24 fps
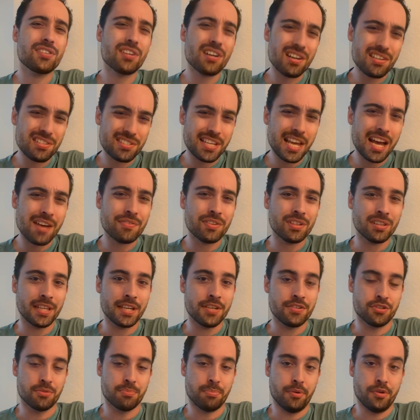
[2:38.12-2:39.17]
does have a
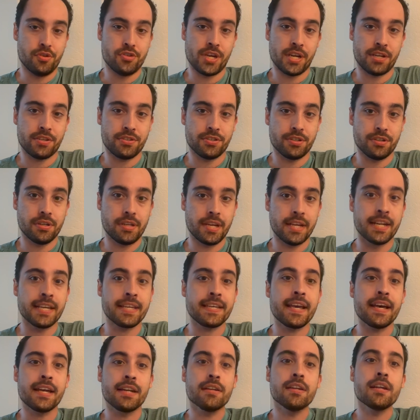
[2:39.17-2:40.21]
laser projector, and
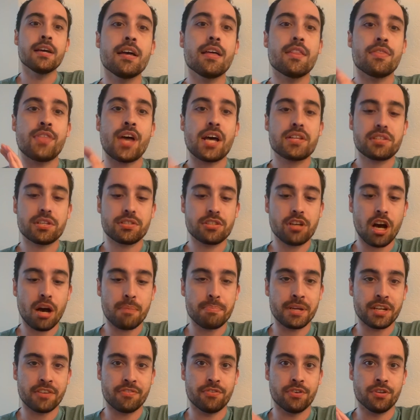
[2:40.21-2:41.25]
again, that's a
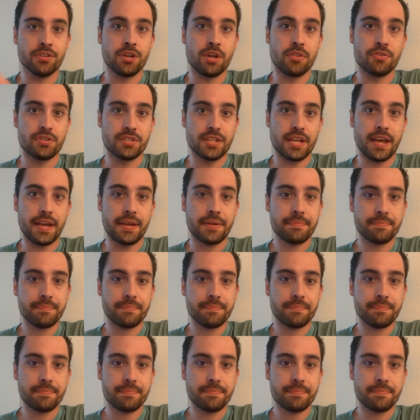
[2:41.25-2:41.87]
topic for another day.